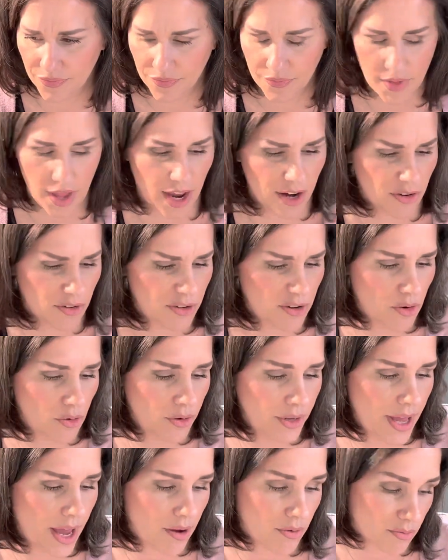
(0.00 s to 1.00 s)
I don't know
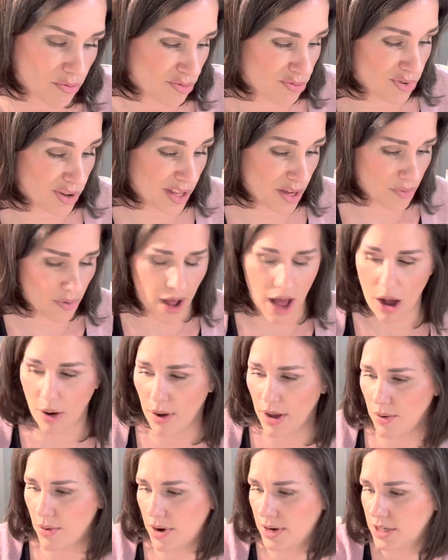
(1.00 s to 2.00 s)
yet really how
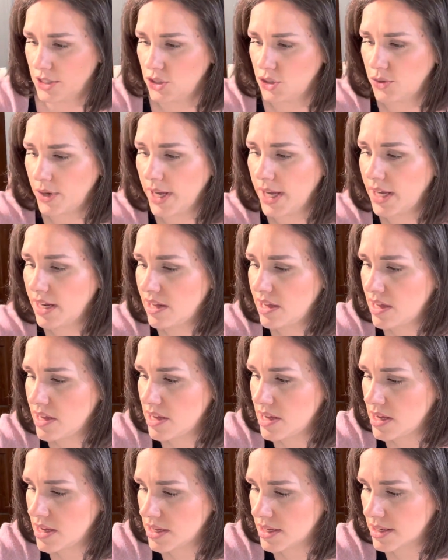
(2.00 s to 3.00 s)
I want to do it.
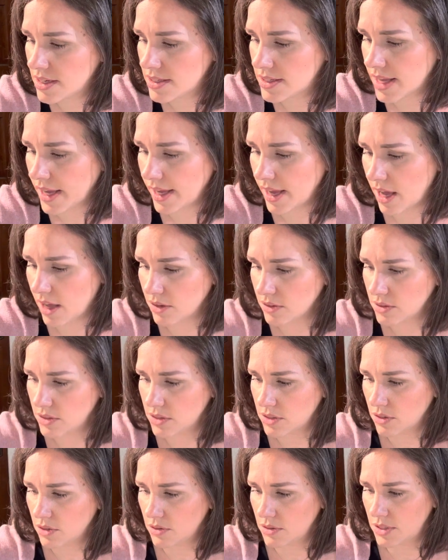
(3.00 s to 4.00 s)
Because I
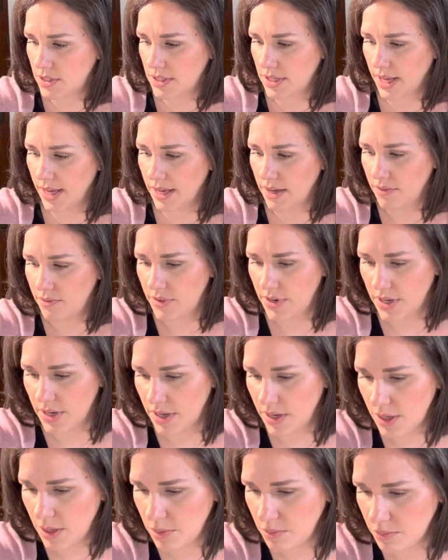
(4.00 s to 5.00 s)
also saved,
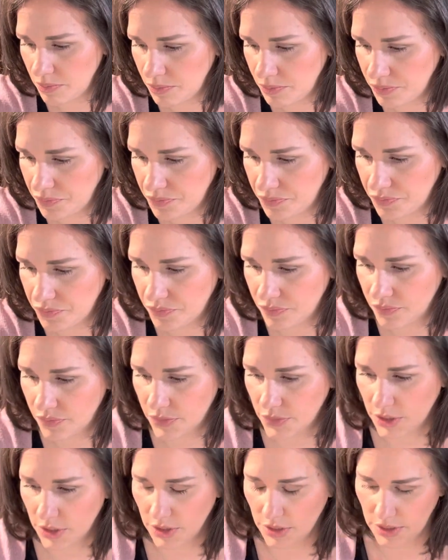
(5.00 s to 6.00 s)

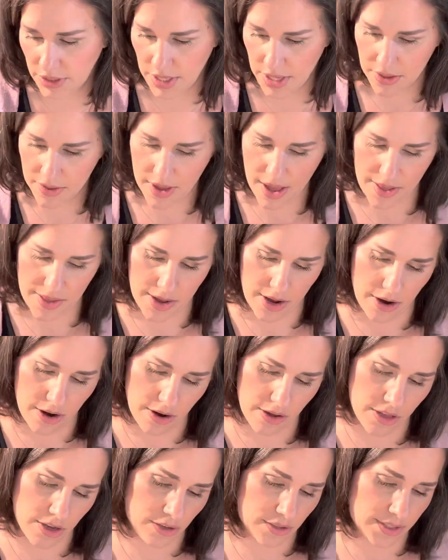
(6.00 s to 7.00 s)
there's seeds on
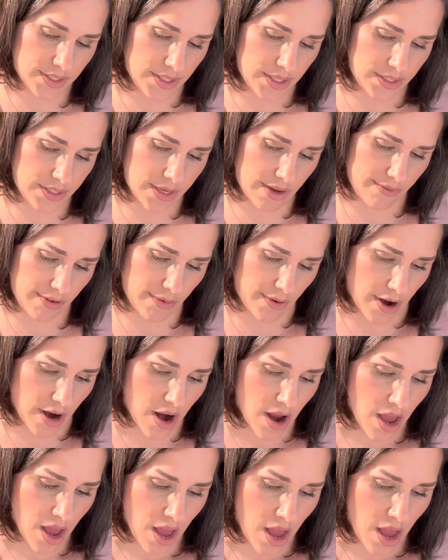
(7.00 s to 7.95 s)
there. There's seeds everywhere.